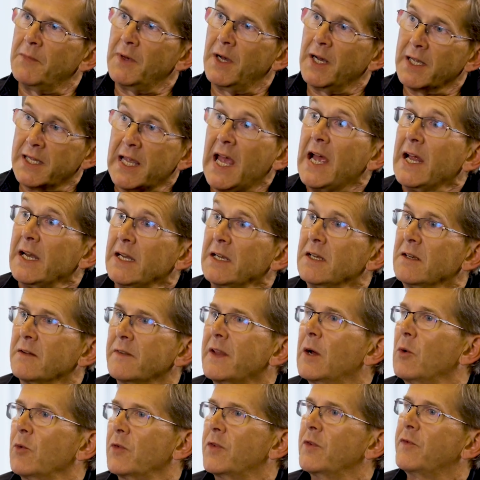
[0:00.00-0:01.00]
Again,
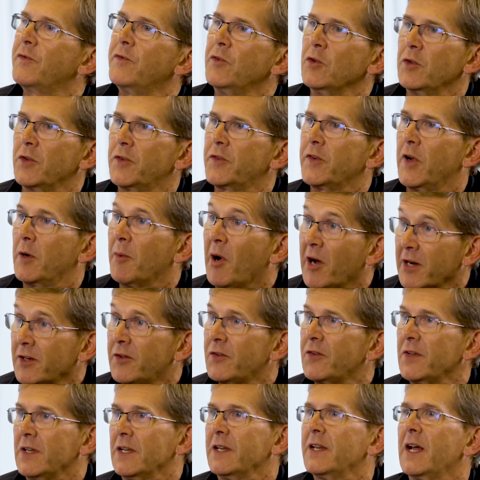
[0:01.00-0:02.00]
that was the first time I'd
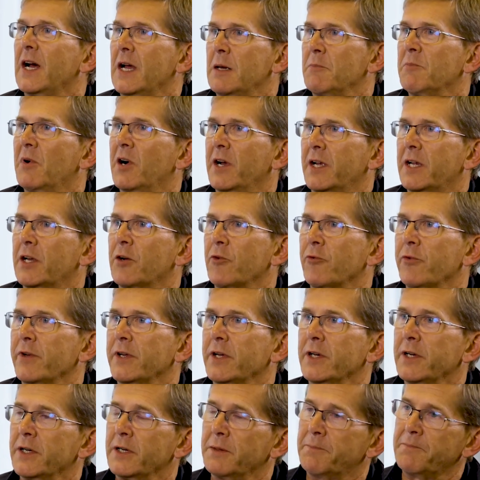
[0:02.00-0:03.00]
seen that in my
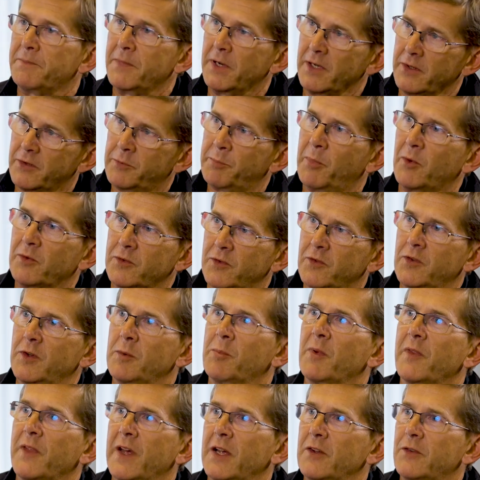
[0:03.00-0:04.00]
career, a
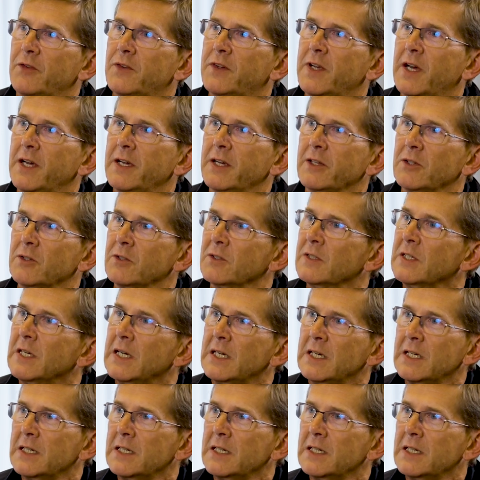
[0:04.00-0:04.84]
sponsorship at that scale.